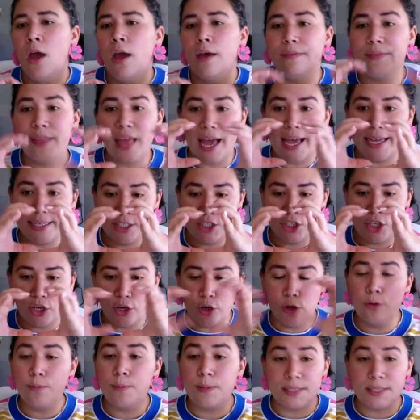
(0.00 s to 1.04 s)
that
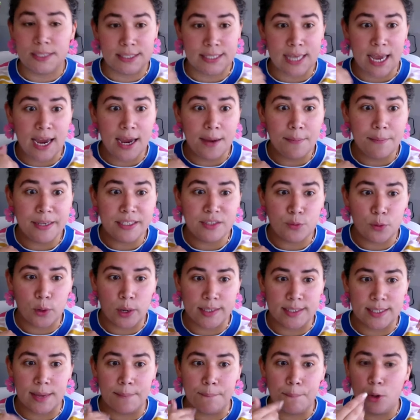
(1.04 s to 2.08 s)
tube, same as, for
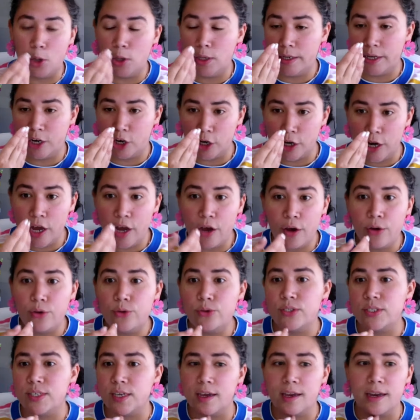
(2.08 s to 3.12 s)
example, in our
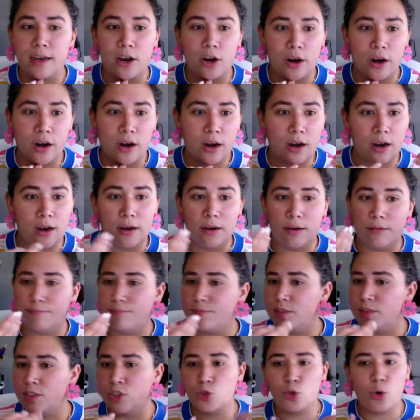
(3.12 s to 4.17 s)
nose, in our
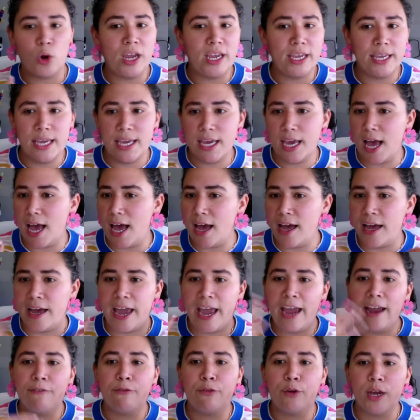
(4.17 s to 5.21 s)
trachea,
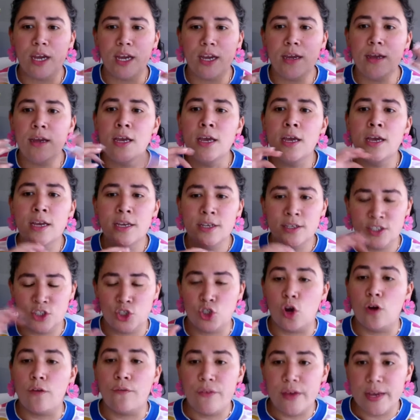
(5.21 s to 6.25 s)
every
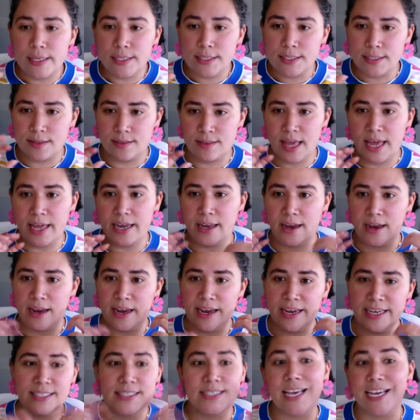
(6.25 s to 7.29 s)
surface that
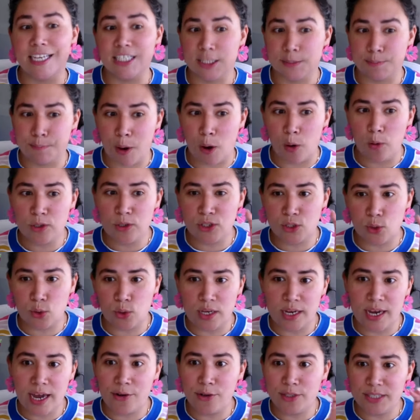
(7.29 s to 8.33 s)
is exposed to
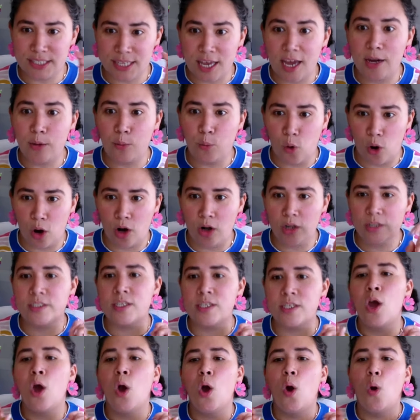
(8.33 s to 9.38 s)
the outside world
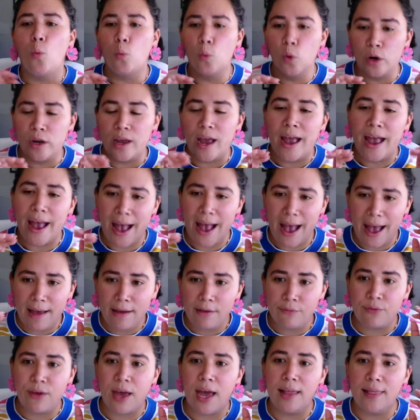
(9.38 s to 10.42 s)
would
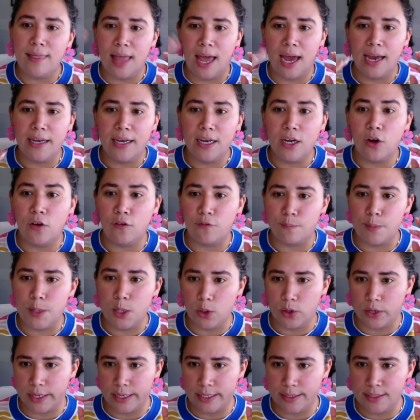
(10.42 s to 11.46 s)
have a lining of
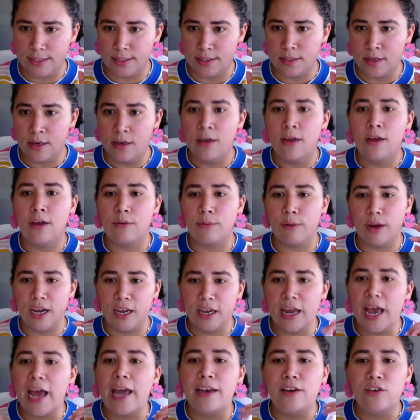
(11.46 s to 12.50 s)
mucus, right?
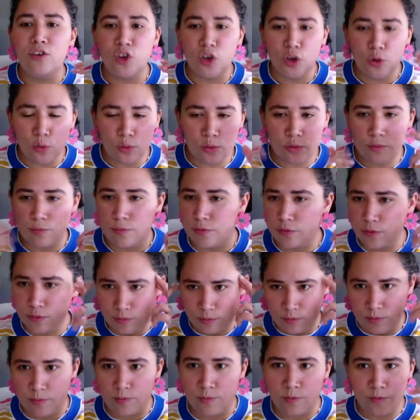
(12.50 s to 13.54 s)
And
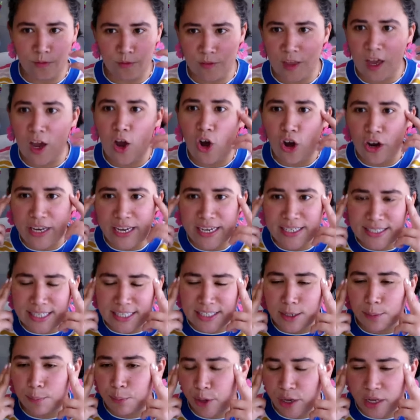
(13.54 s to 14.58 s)
the audience has
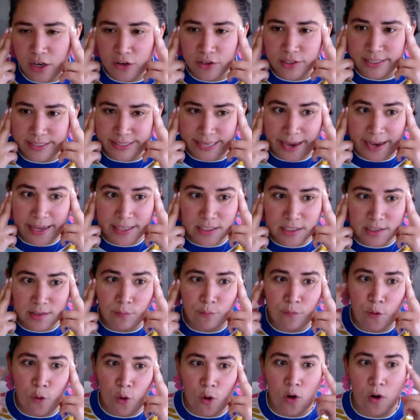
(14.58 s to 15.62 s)
a pretty good sense
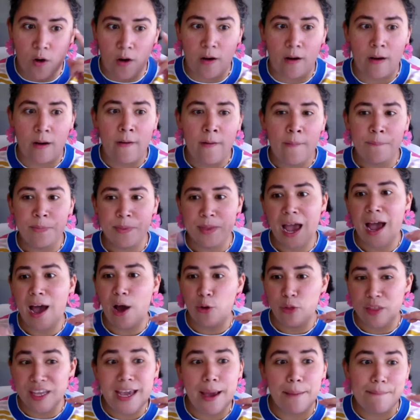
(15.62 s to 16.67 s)
for how
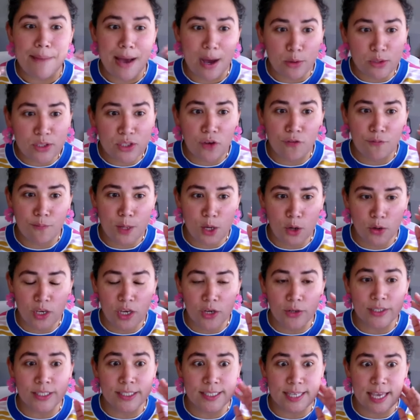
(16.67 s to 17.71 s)
the amount of
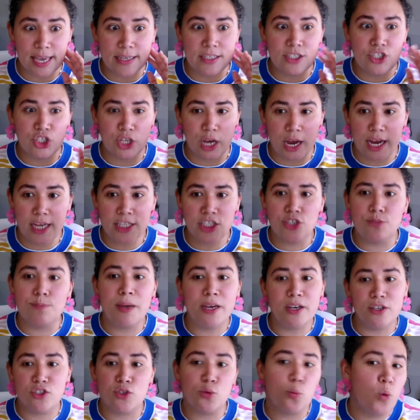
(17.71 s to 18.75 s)
mucus can change,
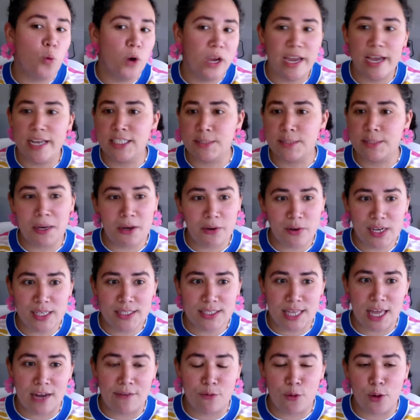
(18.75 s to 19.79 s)
because we experience
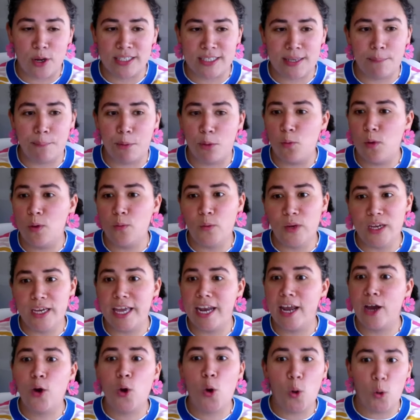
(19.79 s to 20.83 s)
that, for example, when we get
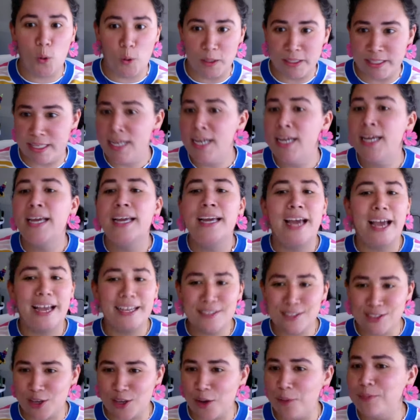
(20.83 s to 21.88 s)
a cold,
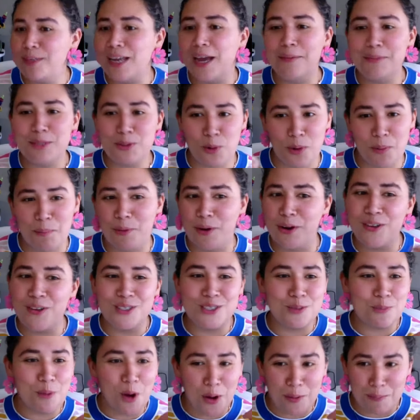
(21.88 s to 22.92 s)
and sometimes we
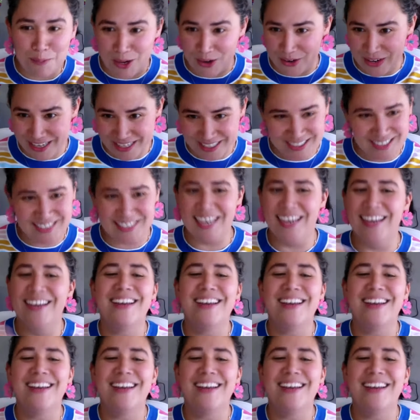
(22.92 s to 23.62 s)
produce more mucus